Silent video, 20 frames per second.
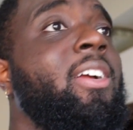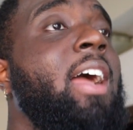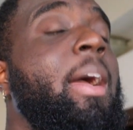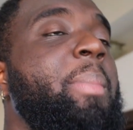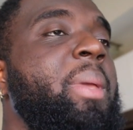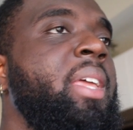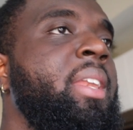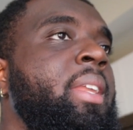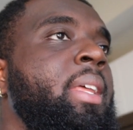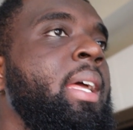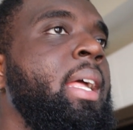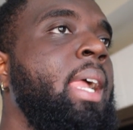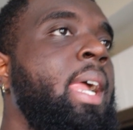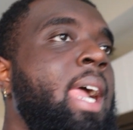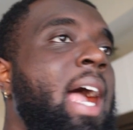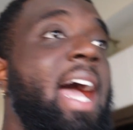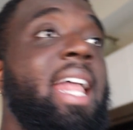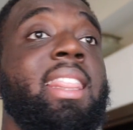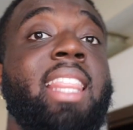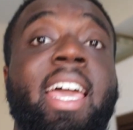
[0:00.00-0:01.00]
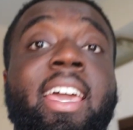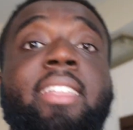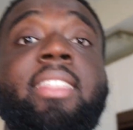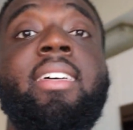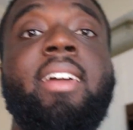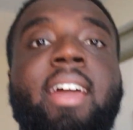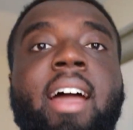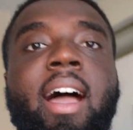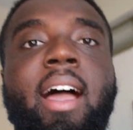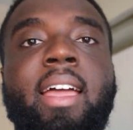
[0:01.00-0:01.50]
I mean, I like the
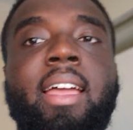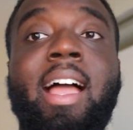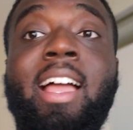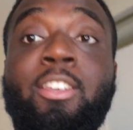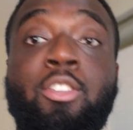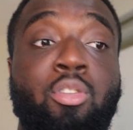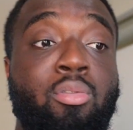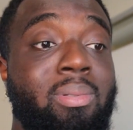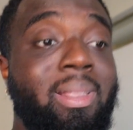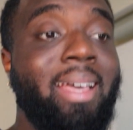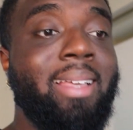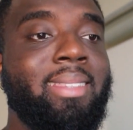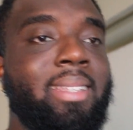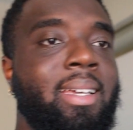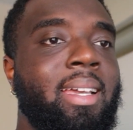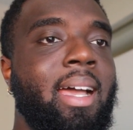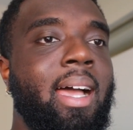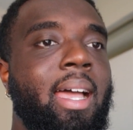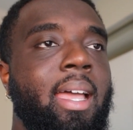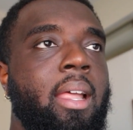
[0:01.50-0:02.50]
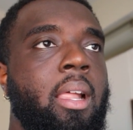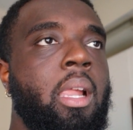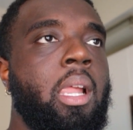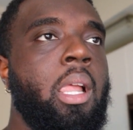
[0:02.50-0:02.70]
guy. I do like the guy.